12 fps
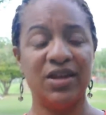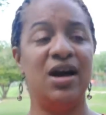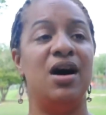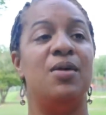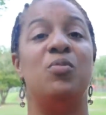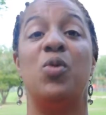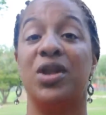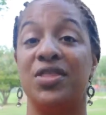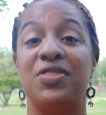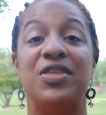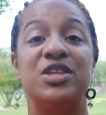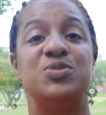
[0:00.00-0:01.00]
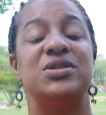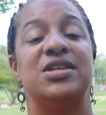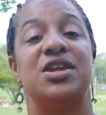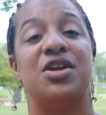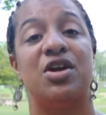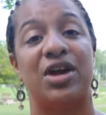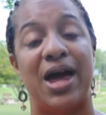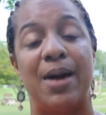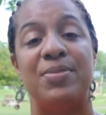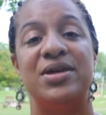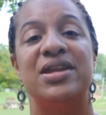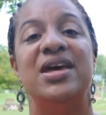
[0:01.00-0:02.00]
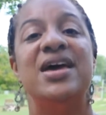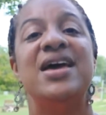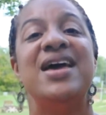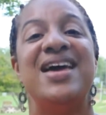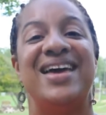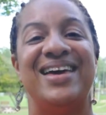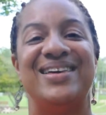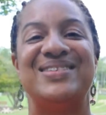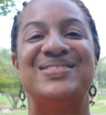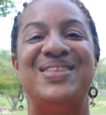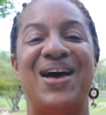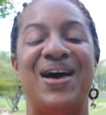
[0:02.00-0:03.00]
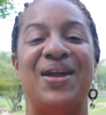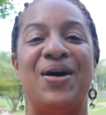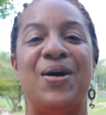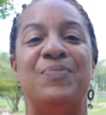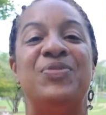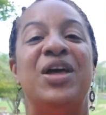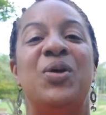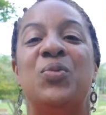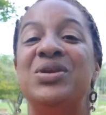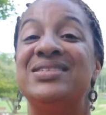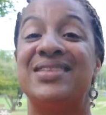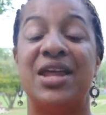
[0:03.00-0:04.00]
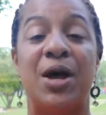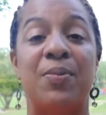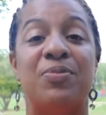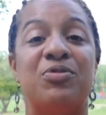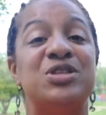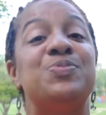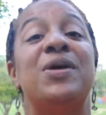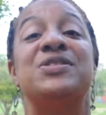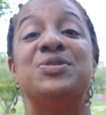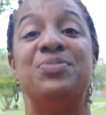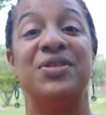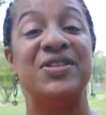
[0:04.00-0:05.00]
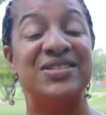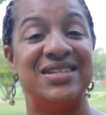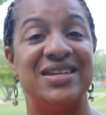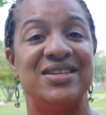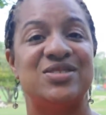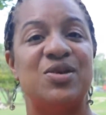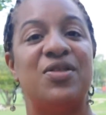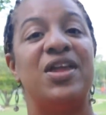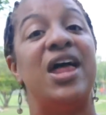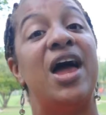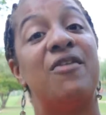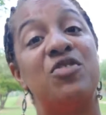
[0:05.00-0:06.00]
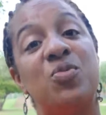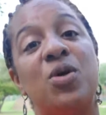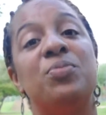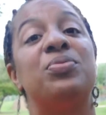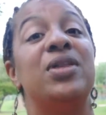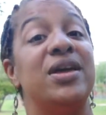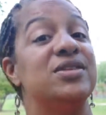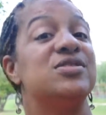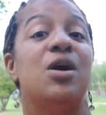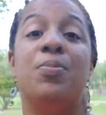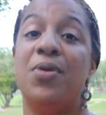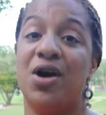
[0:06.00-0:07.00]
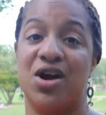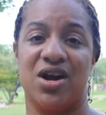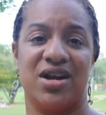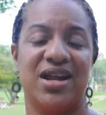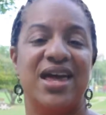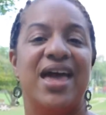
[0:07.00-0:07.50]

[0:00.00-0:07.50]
One of the things we did in our cabin is that we set up responsibilities so that everyone plays a part.